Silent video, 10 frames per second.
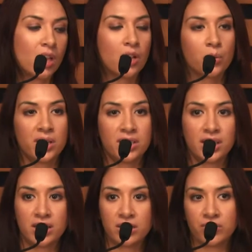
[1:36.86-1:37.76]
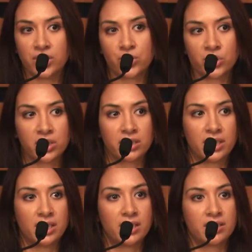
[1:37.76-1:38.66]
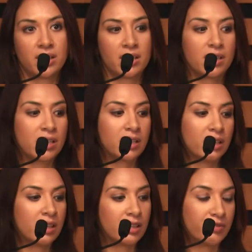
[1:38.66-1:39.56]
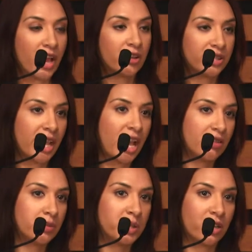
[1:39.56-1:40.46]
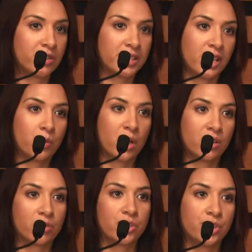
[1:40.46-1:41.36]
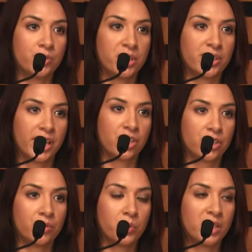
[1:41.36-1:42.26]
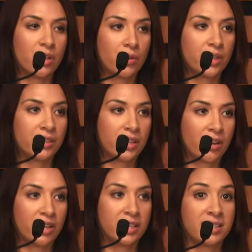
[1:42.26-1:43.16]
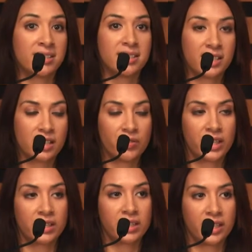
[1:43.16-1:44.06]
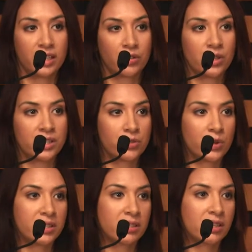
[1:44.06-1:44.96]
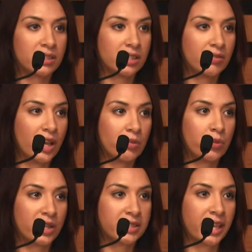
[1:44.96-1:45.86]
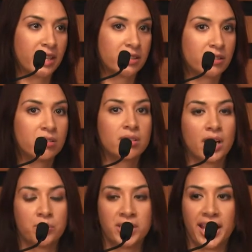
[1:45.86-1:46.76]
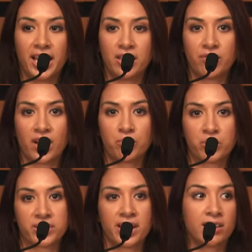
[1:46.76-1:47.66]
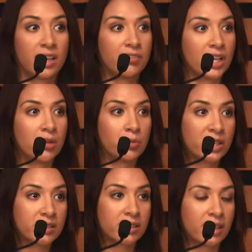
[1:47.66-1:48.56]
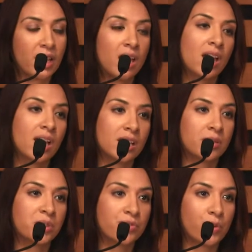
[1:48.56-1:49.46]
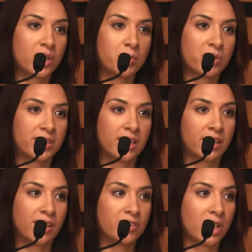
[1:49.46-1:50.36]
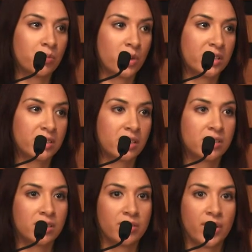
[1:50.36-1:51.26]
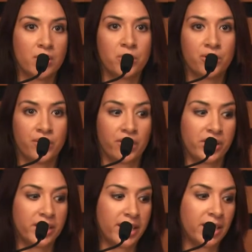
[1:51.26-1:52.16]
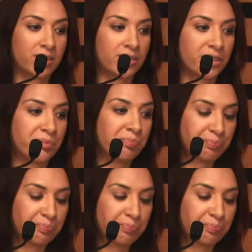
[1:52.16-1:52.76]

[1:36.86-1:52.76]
When an individual is found to have a BRCA1 or 2 mutation, we know that they're at a significantly increased risk to develop breast cancer, up to 85% lifetime risk, and up to 40% lifetime risk to develop ovarian cancer.